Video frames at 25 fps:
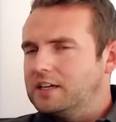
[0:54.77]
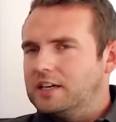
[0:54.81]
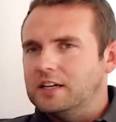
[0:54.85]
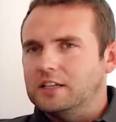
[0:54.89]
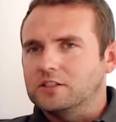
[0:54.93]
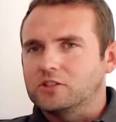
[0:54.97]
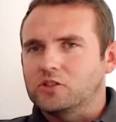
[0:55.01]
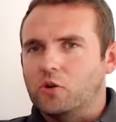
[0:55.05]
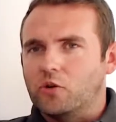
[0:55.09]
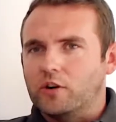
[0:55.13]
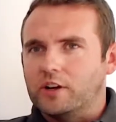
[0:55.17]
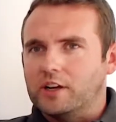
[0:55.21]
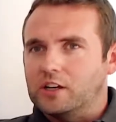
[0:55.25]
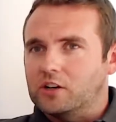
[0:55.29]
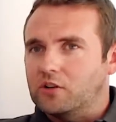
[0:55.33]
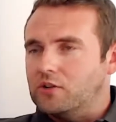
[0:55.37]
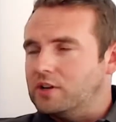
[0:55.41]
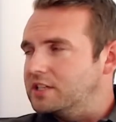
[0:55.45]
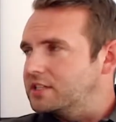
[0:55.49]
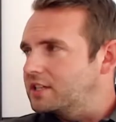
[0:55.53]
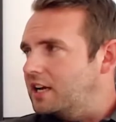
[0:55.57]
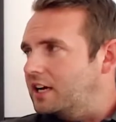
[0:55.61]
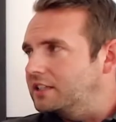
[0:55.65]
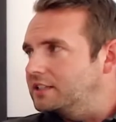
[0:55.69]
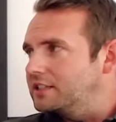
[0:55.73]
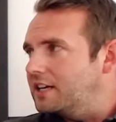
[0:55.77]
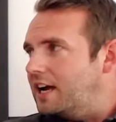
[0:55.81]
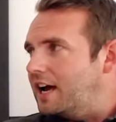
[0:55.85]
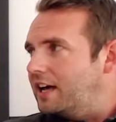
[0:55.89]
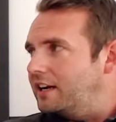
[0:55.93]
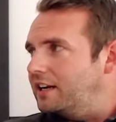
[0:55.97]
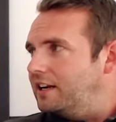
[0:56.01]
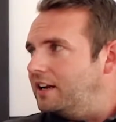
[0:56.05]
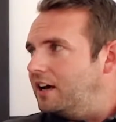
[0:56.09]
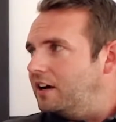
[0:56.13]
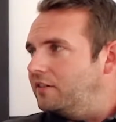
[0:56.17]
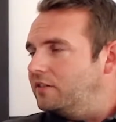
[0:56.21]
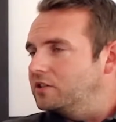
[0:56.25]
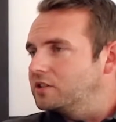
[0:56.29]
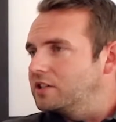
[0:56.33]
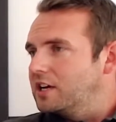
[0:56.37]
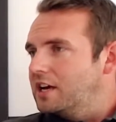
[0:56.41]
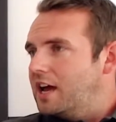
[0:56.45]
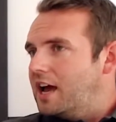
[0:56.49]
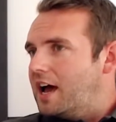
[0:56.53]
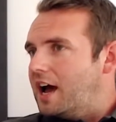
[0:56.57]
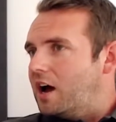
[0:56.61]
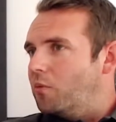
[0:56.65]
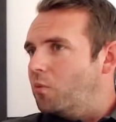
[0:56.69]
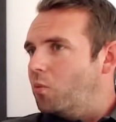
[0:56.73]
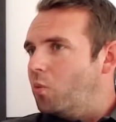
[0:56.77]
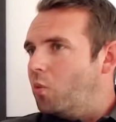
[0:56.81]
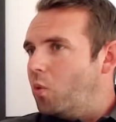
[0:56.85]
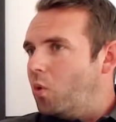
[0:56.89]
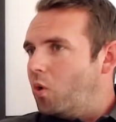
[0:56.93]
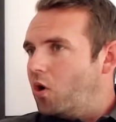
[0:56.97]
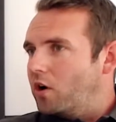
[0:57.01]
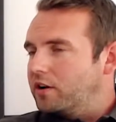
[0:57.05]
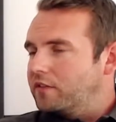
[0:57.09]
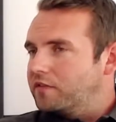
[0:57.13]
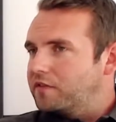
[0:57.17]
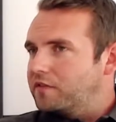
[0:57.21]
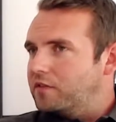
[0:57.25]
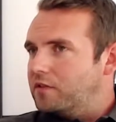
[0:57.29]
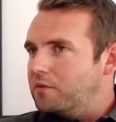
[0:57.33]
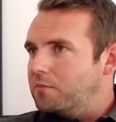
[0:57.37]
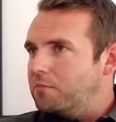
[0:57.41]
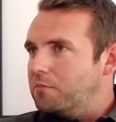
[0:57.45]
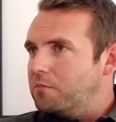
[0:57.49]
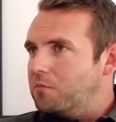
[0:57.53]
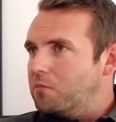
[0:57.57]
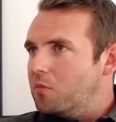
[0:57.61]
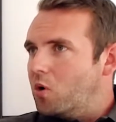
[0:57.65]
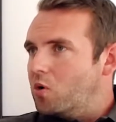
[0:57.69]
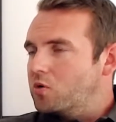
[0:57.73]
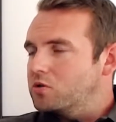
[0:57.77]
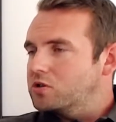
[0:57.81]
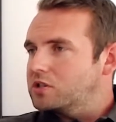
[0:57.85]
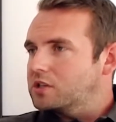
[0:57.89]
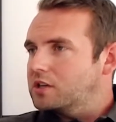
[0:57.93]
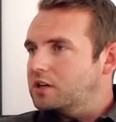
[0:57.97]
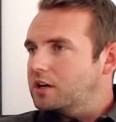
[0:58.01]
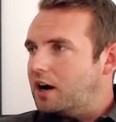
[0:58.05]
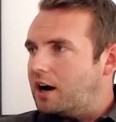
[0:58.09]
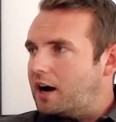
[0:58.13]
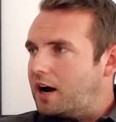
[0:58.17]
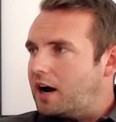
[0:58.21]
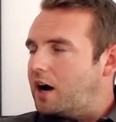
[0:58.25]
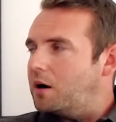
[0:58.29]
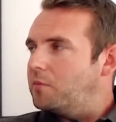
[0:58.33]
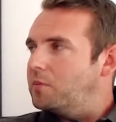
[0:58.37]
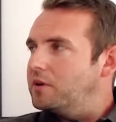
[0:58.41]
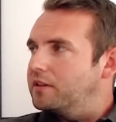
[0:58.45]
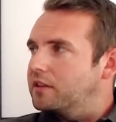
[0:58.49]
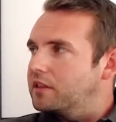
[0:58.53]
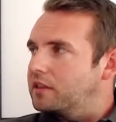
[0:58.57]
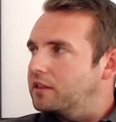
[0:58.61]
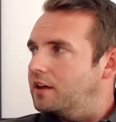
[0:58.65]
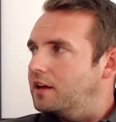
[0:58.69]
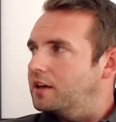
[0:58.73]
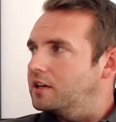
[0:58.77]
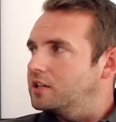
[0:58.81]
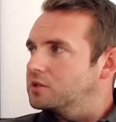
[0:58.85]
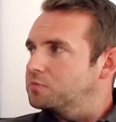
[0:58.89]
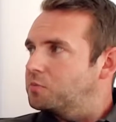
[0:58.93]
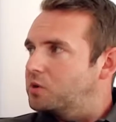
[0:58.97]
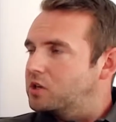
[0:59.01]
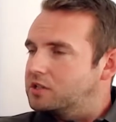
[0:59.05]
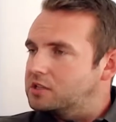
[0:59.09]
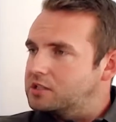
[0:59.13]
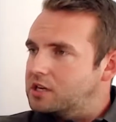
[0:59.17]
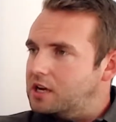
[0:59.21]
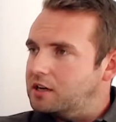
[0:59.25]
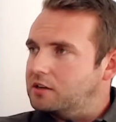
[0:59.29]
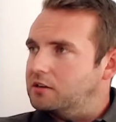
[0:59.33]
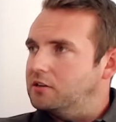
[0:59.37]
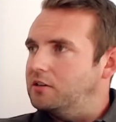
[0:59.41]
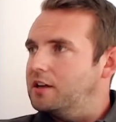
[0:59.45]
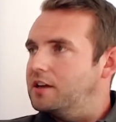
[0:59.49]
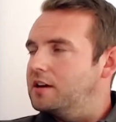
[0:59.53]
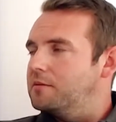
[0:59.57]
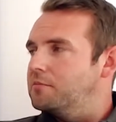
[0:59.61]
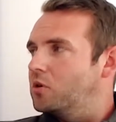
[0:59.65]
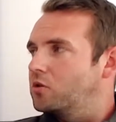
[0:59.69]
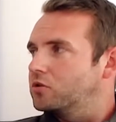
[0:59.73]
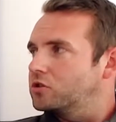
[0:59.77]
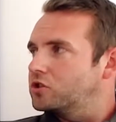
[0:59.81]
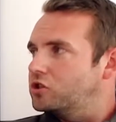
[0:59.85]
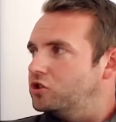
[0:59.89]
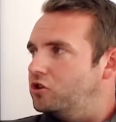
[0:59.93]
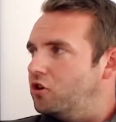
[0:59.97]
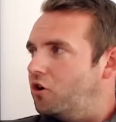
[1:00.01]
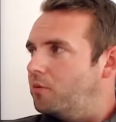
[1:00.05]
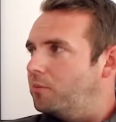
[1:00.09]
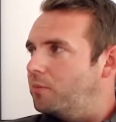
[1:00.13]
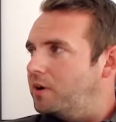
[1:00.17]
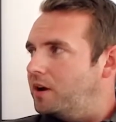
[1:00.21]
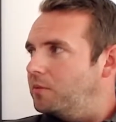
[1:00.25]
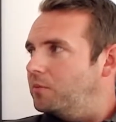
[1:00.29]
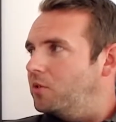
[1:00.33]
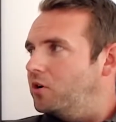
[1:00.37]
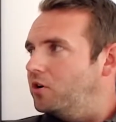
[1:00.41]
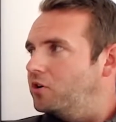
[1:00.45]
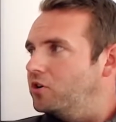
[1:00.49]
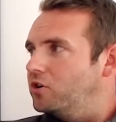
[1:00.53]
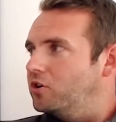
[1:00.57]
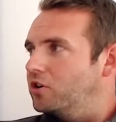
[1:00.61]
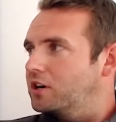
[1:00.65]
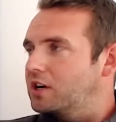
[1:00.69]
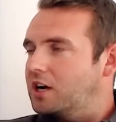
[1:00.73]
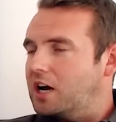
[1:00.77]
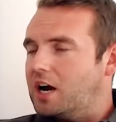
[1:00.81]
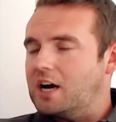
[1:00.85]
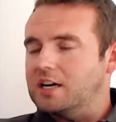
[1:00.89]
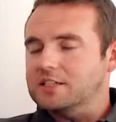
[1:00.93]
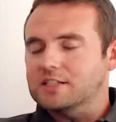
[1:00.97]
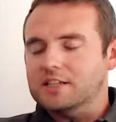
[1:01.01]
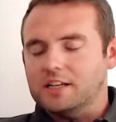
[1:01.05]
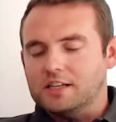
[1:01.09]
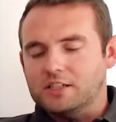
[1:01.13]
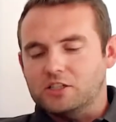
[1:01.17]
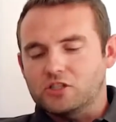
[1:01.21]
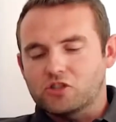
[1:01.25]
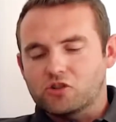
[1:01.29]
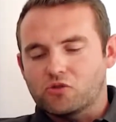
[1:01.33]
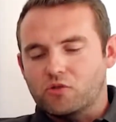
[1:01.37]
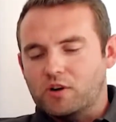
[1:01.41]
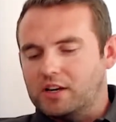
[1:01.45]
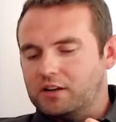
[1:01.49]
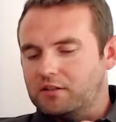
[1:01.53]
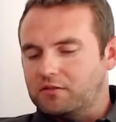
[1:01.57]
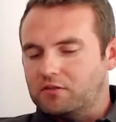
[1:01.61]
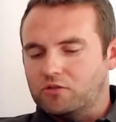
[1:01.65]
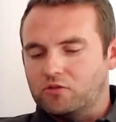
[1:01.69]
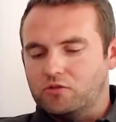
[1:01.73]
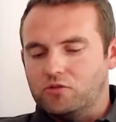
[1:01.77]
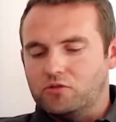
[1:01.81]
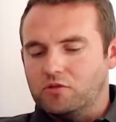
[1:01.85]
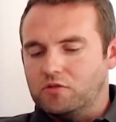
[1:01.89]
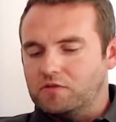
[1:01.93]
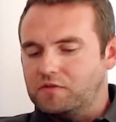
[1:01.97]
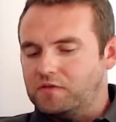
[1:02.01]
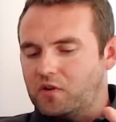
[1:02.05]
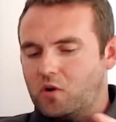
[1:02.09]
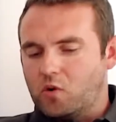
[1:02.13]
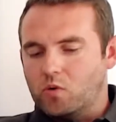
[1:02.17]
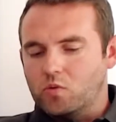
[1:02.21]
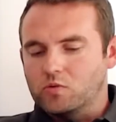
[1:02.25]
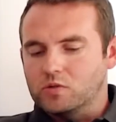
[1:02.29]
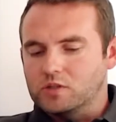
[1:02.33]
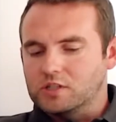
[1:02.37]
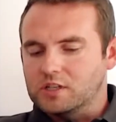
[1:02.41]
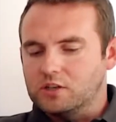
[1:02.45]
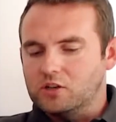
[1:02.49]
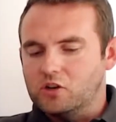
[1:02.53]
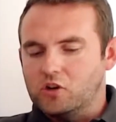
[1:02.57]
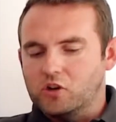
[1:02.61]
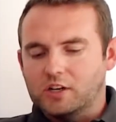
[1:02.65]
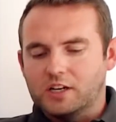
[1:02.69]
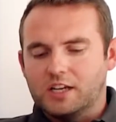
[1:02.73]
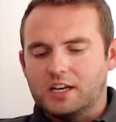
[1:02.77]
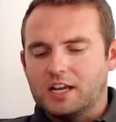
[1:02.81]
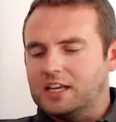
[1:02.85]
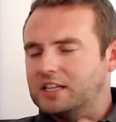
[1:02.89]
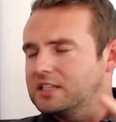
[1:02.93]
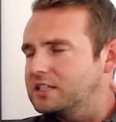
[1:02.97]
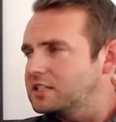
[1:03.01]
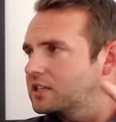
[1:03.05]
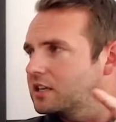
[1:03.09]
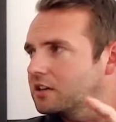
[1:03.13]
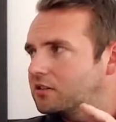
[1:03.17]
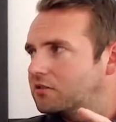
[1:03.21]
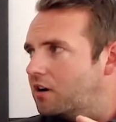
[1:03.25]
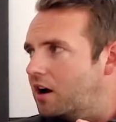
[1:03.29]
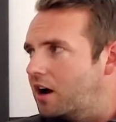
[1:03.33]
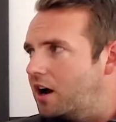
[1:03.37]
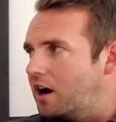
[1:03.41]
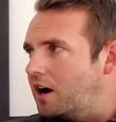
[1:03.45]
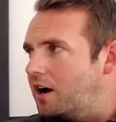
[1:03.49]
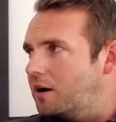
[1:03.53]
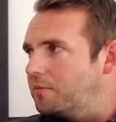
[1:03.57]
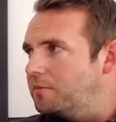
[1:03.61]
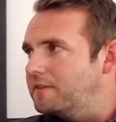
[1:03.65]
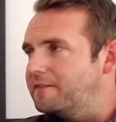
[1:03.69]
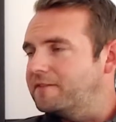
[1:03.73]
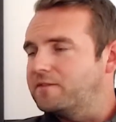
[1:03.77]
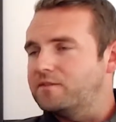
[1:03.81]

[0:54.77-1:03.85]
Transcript: It's going to increase anxiety levels. And one of the most common things, particularly amongst young people who are constantly screening through their phones and looking at Instagram and